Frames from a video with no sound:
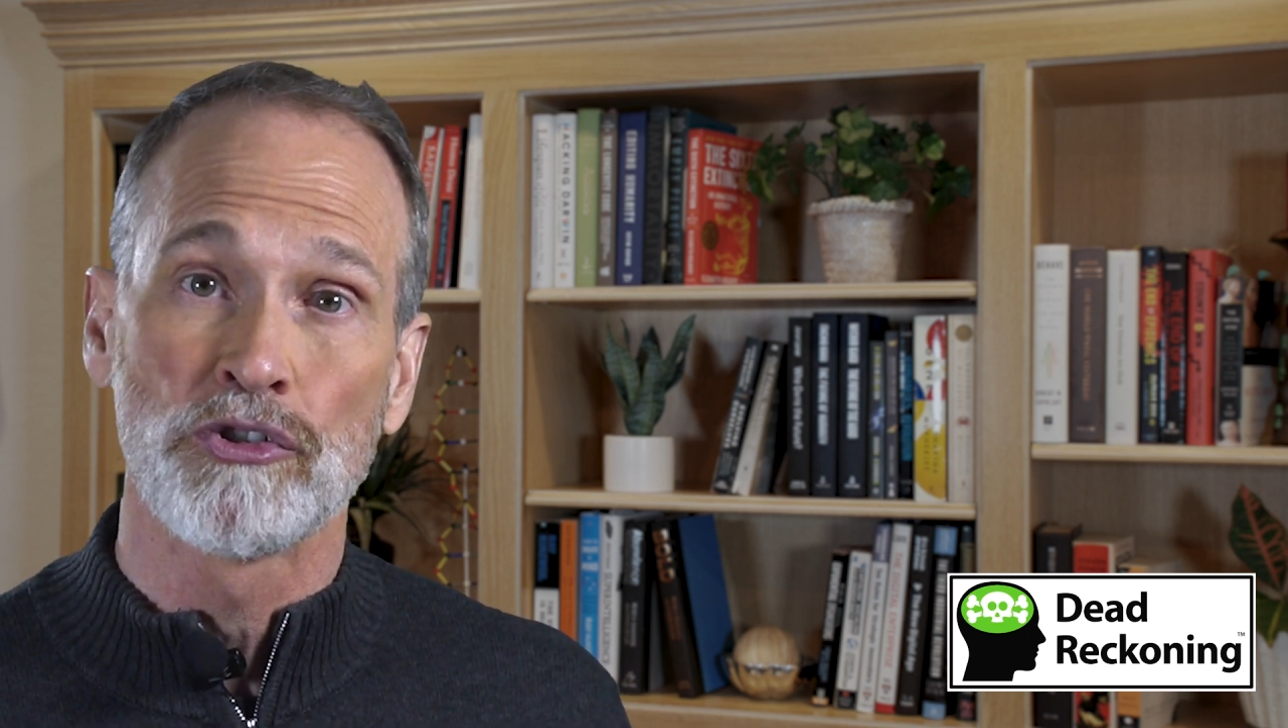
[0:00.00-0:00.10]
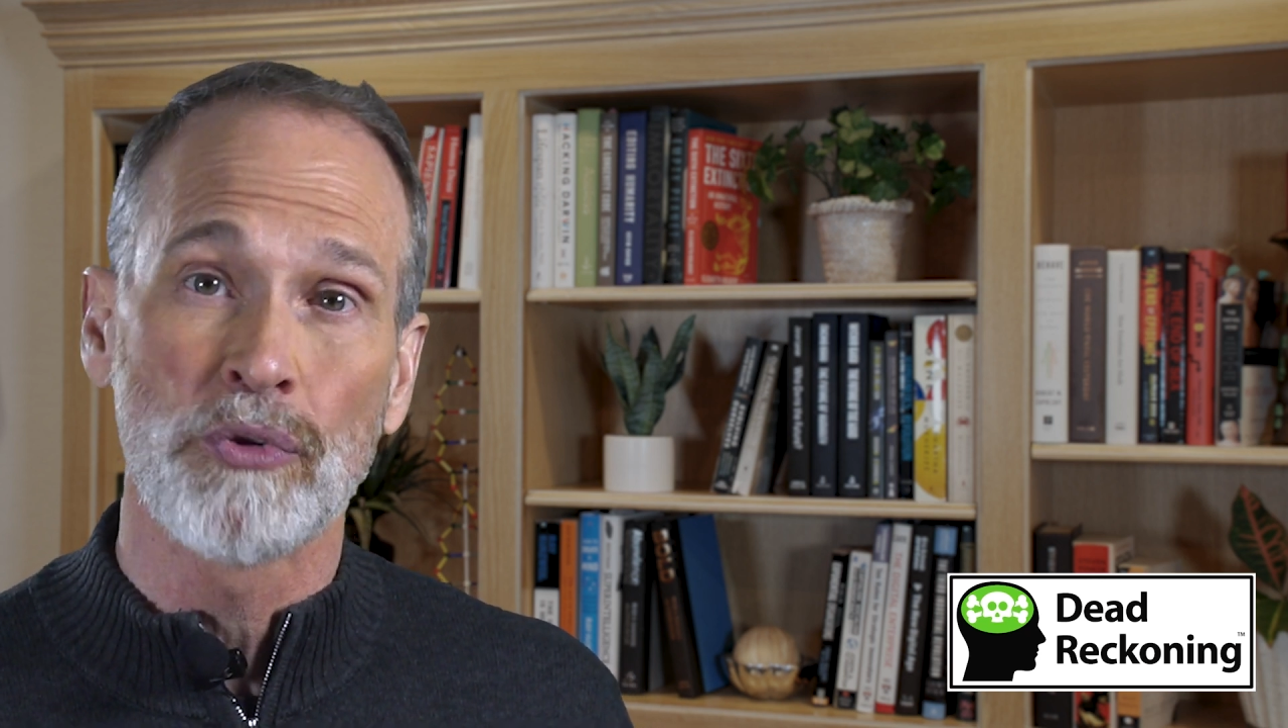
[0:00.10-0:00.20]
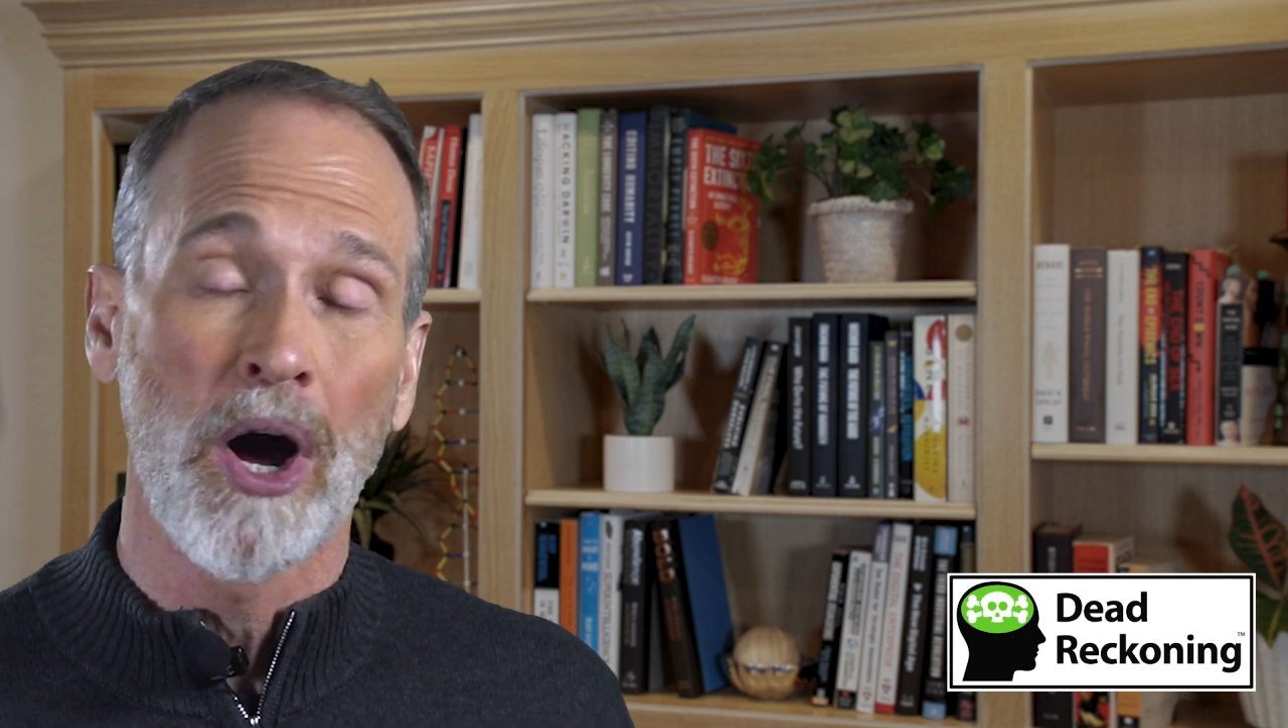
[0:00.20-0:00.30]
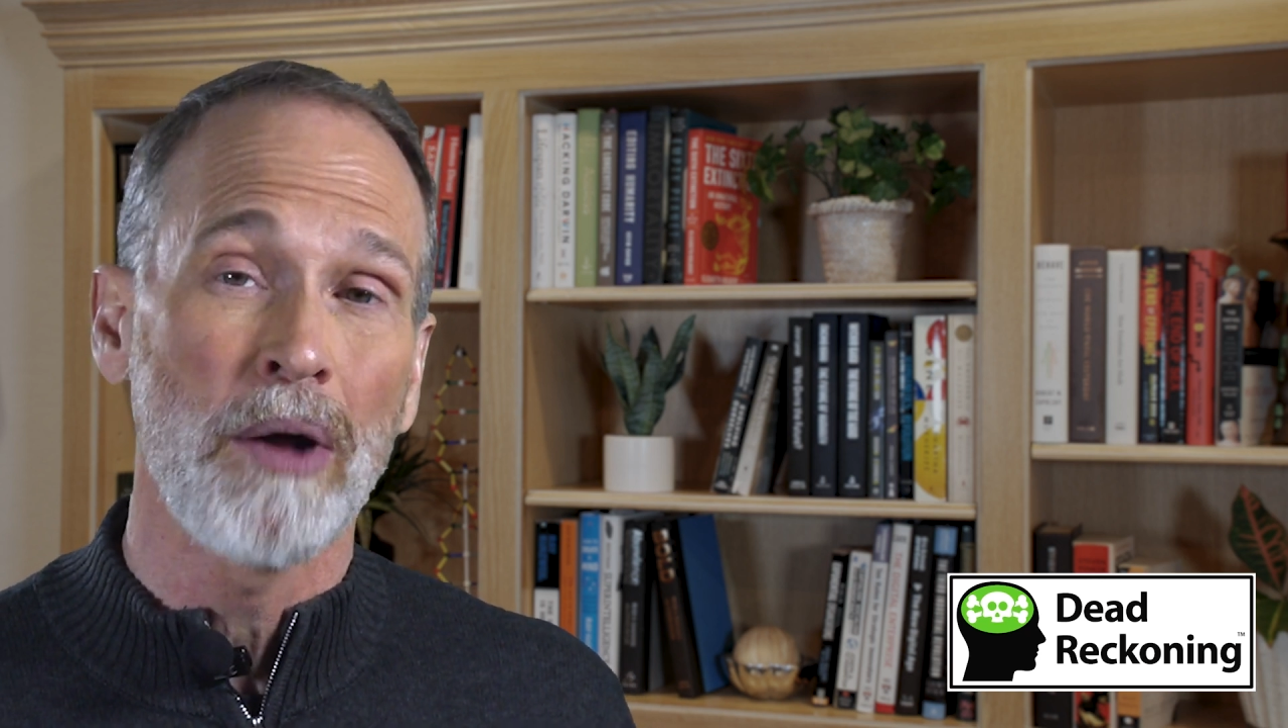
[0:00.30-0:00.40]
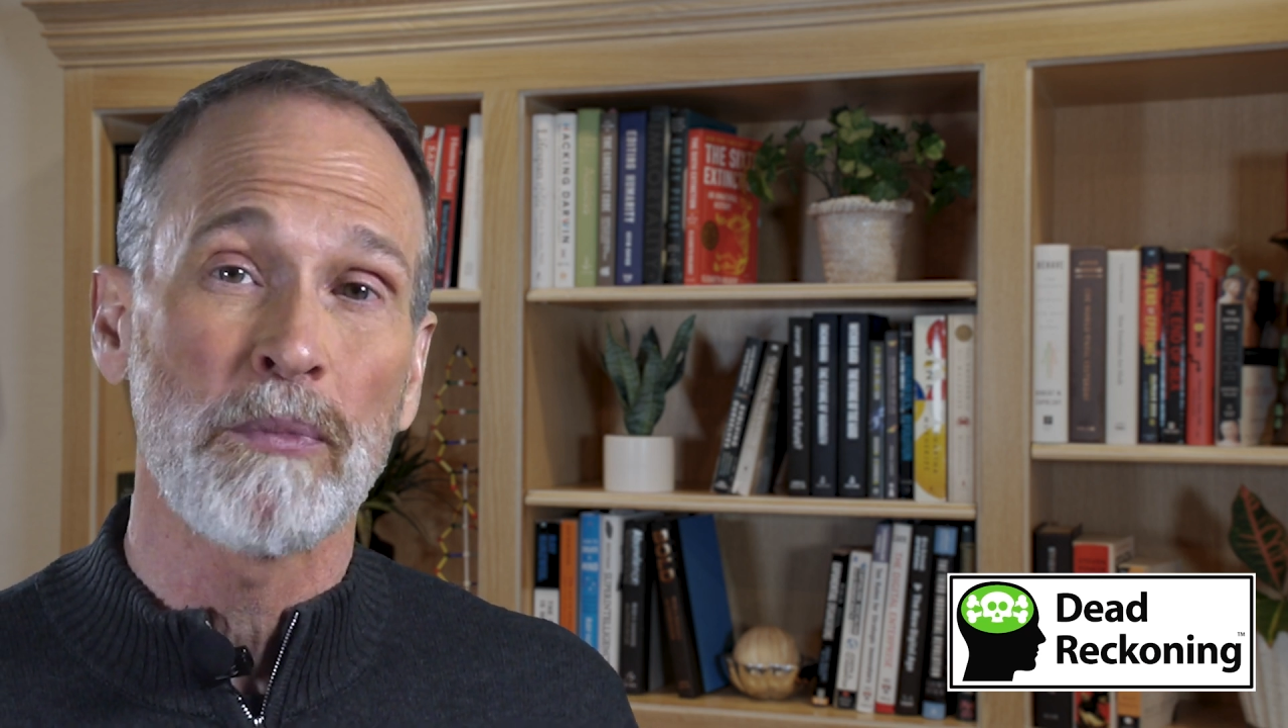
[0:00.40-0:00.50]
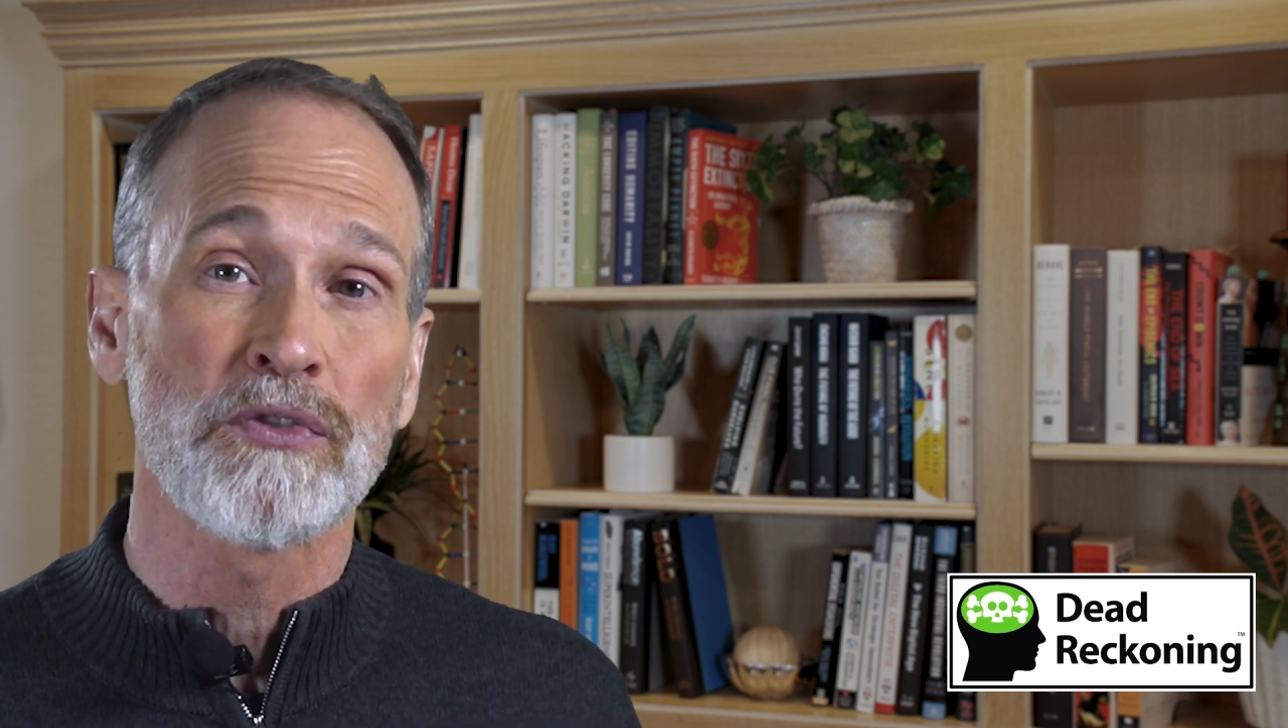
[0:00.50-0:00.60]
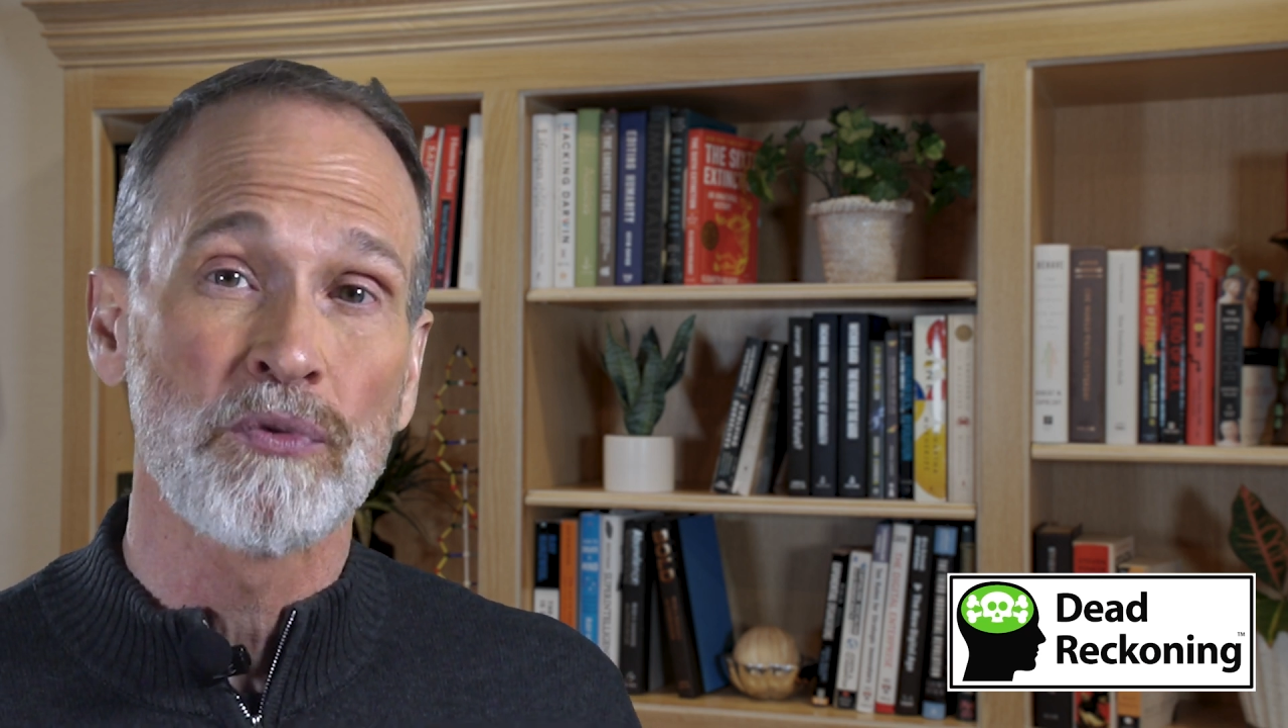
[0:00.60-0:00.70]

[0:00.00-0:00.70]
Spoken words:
to almost